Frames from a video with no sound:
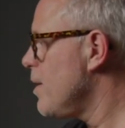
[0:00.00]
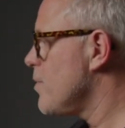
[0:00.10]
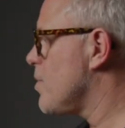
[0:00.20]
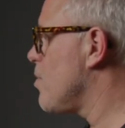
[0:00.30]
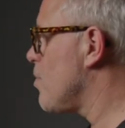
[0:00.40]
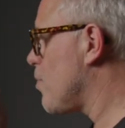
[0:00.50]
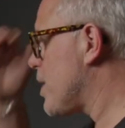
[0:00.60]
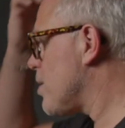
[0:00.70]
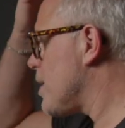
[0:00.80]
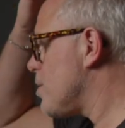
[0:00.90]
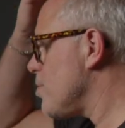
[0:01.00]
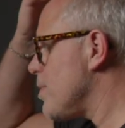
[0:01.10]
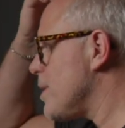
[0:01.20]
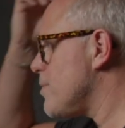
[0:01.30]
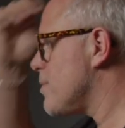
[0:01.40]
So what you can do
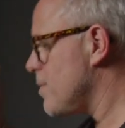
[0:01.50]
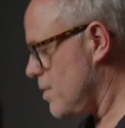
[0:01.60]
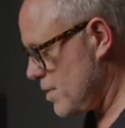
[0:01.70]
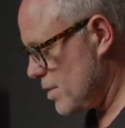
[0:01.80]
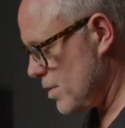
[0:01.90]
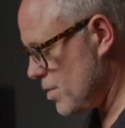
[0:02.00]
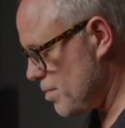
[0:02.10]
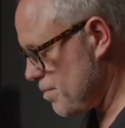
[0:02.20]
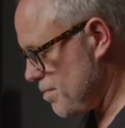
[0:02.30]
is you